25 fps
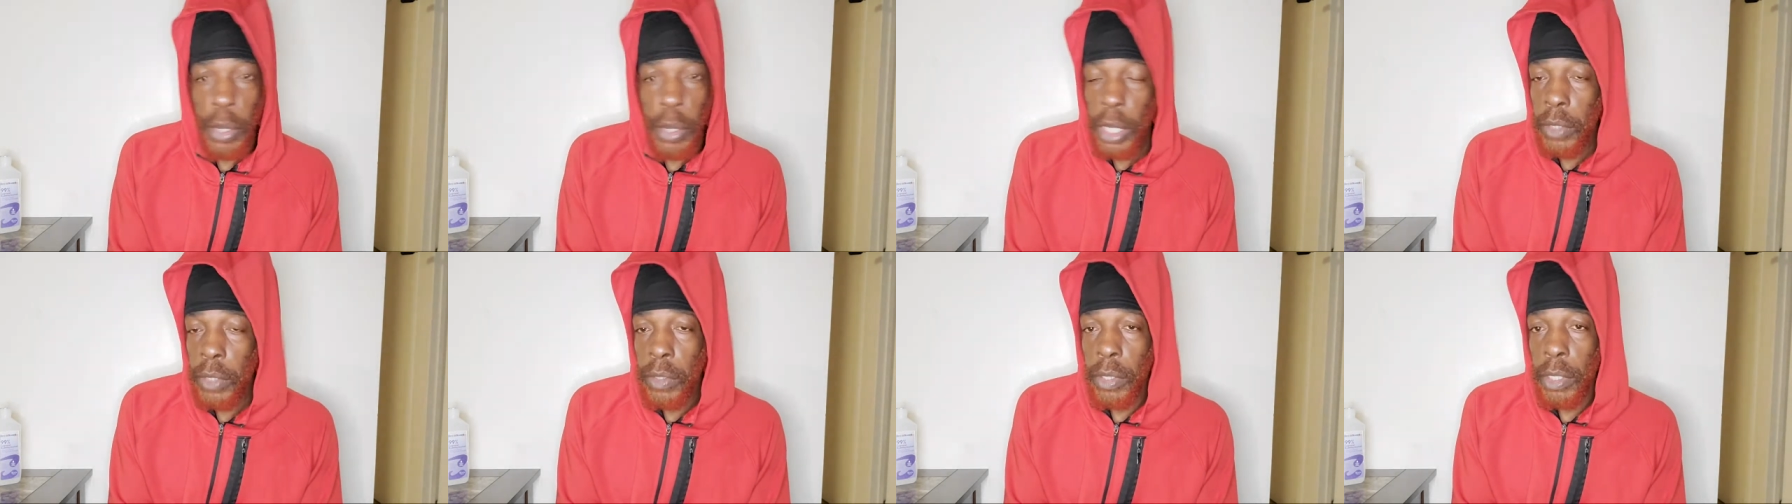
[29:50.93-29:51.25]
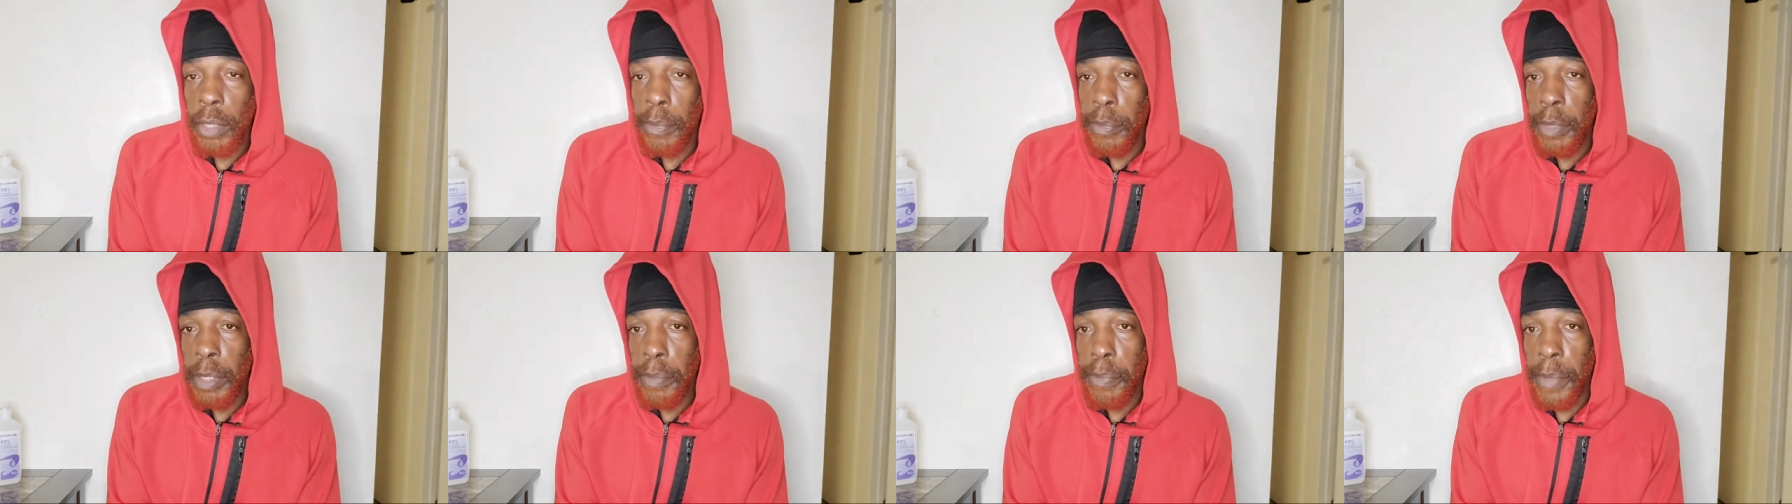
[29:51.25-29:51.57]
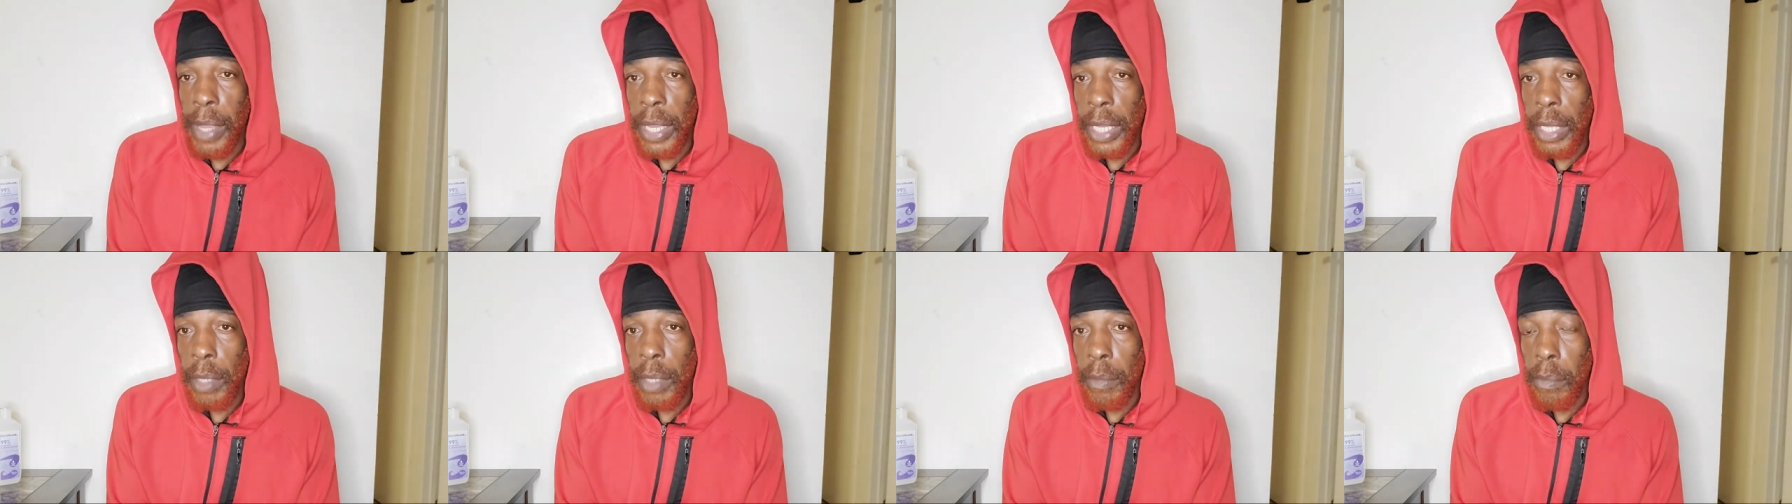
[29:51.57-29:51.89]
it to the
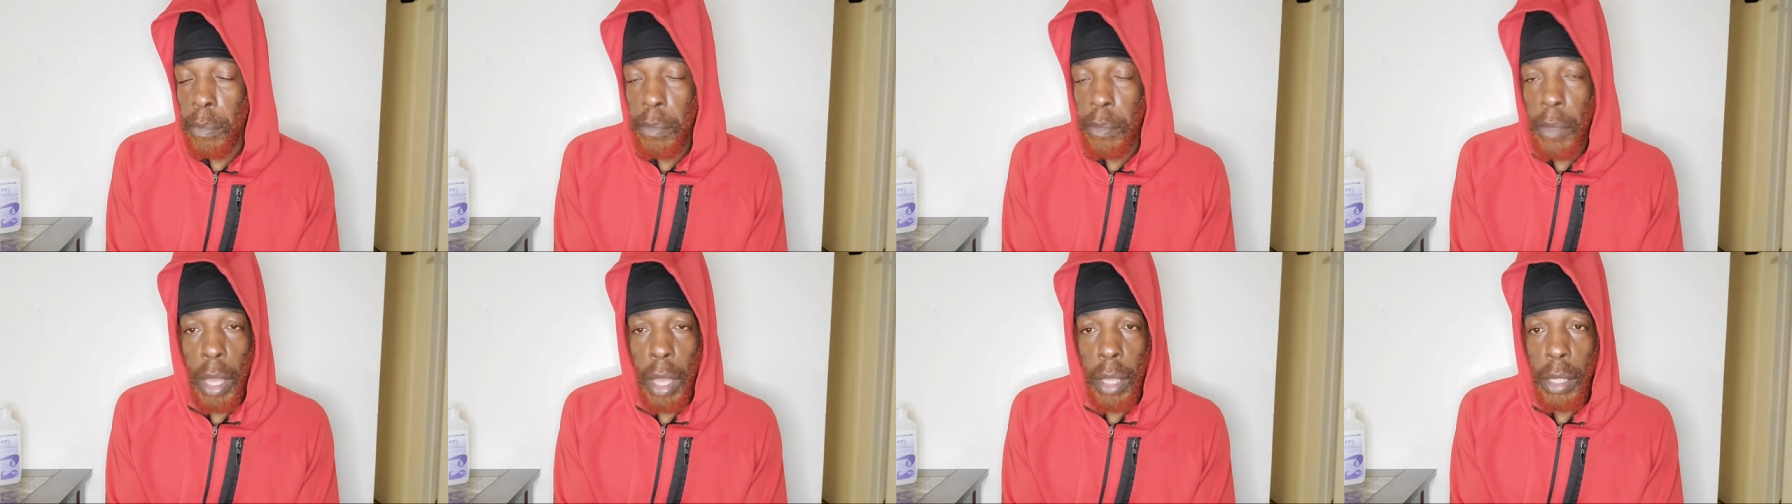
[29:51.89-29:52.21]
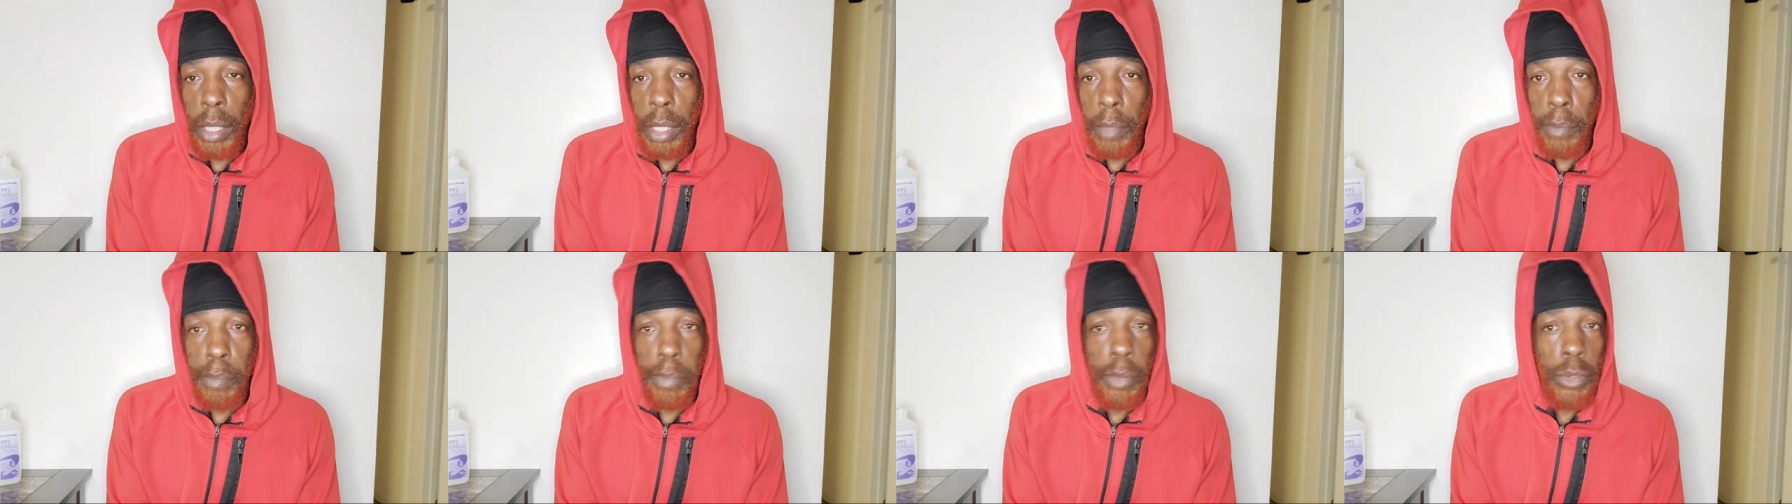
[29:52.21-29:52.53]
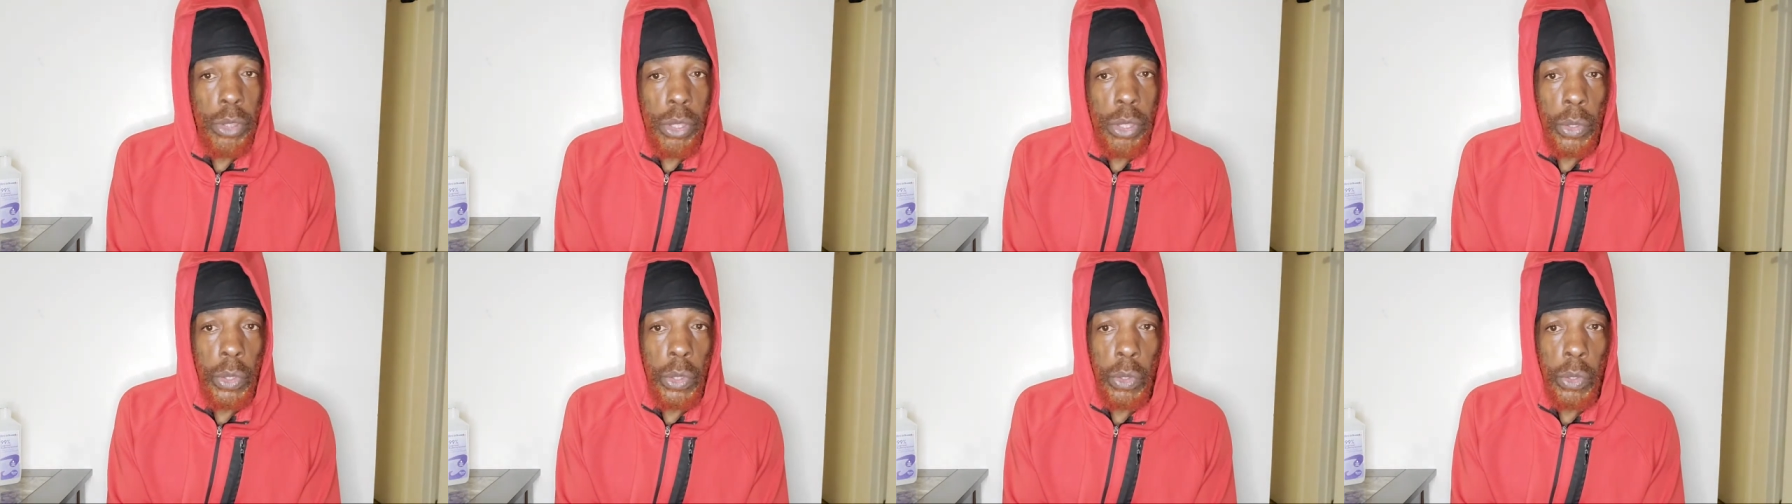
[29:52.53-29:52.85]
the
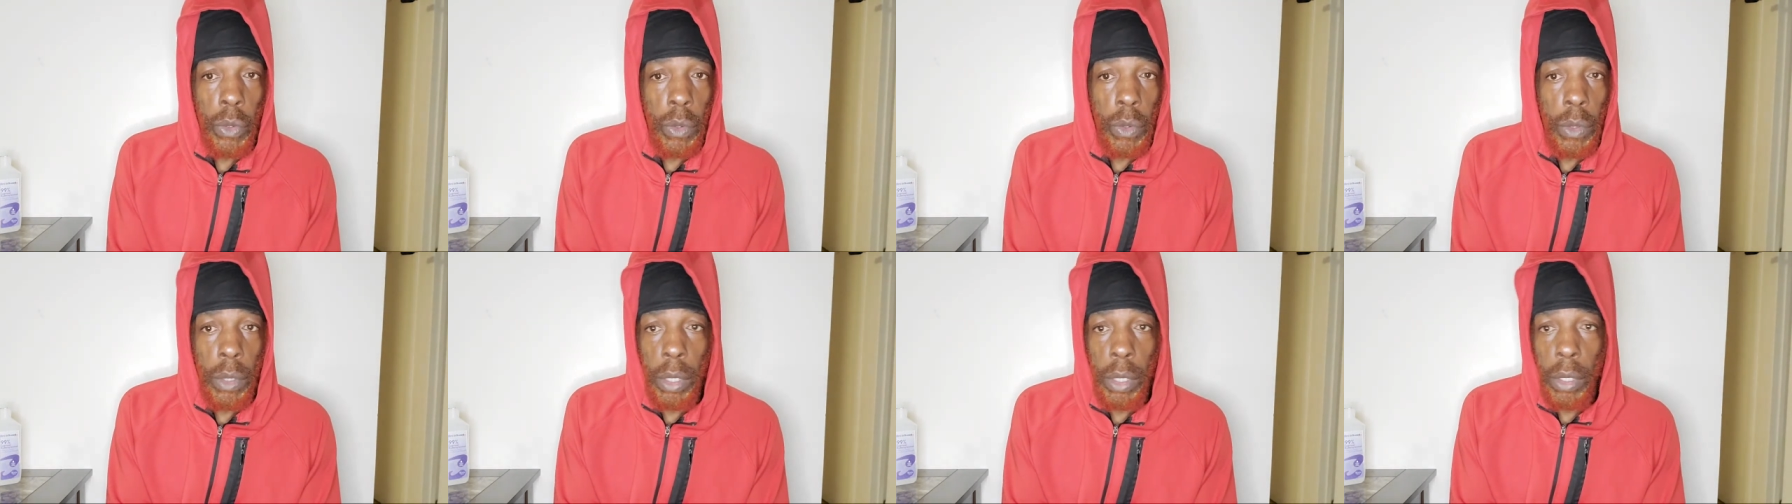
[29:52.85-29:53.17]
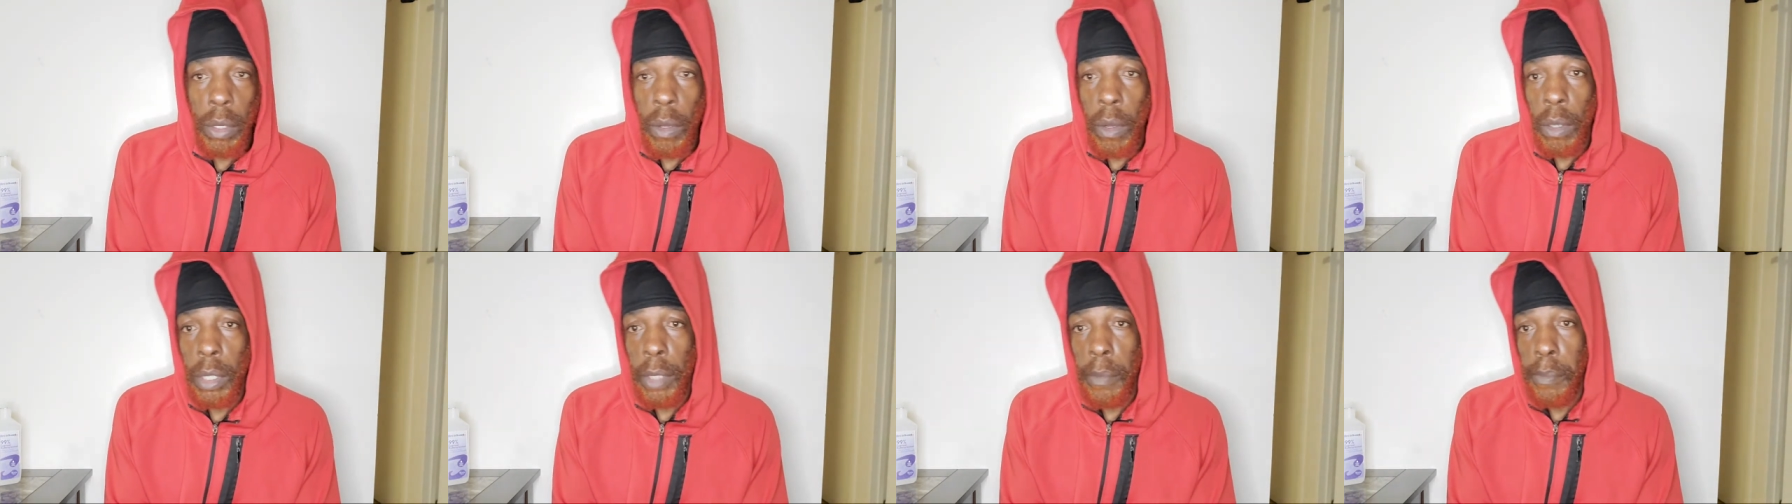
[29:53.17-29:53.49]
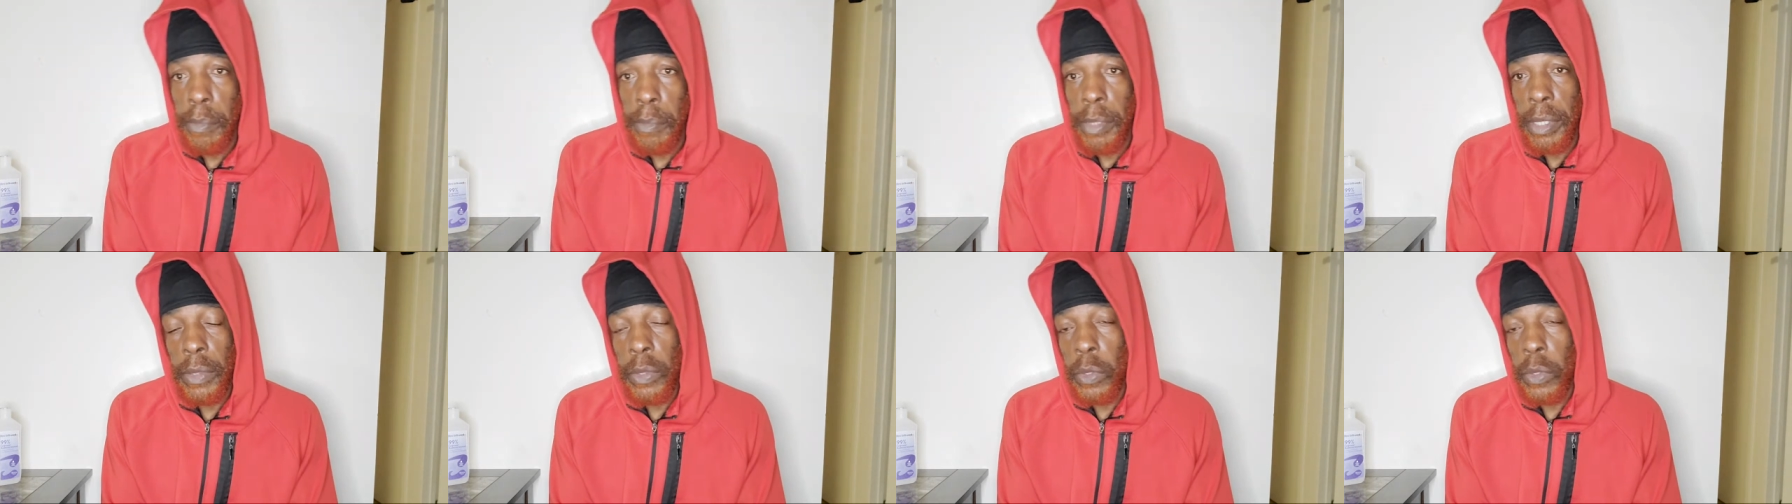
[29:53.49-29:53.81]
butcher store or the
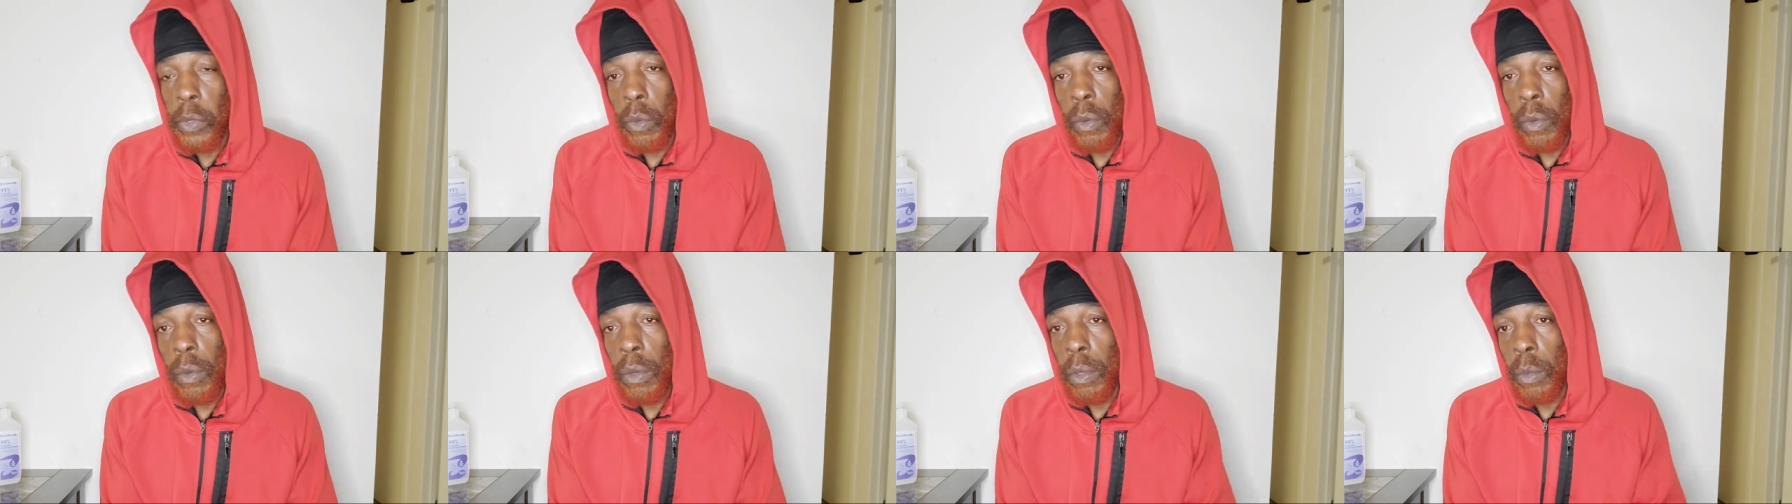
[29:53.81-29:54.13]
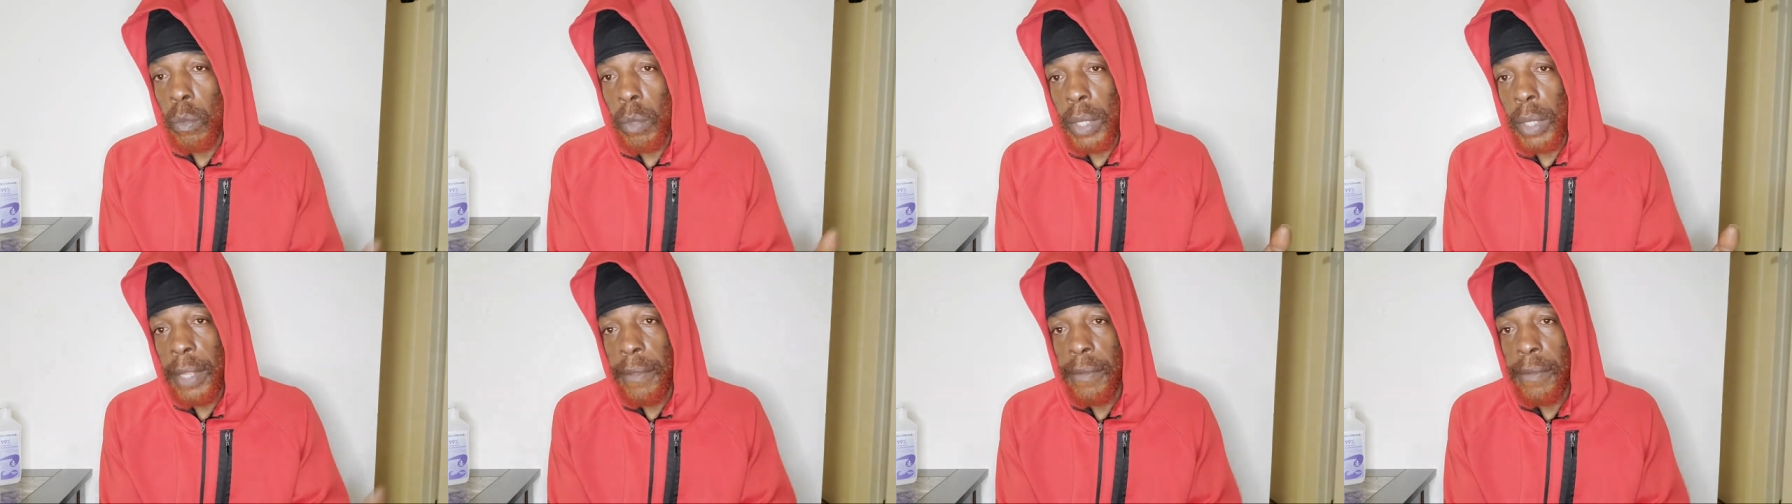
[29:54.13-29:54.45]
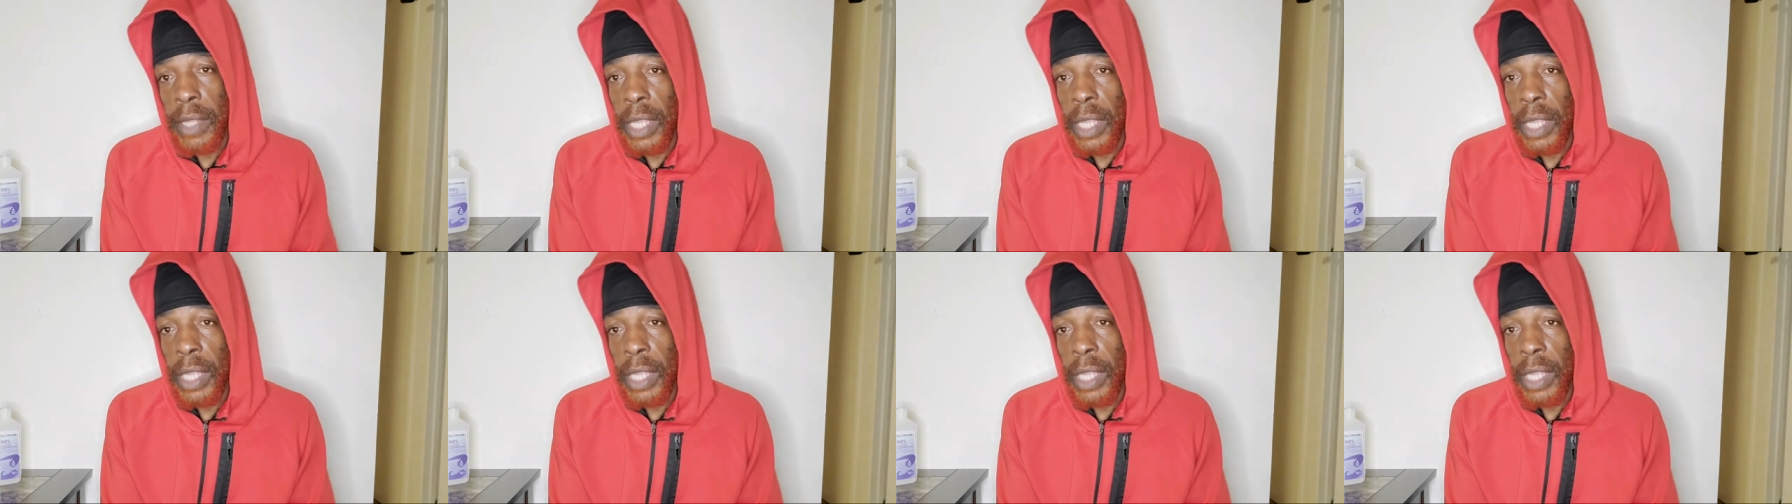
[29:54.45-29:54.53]
meat store, whatever.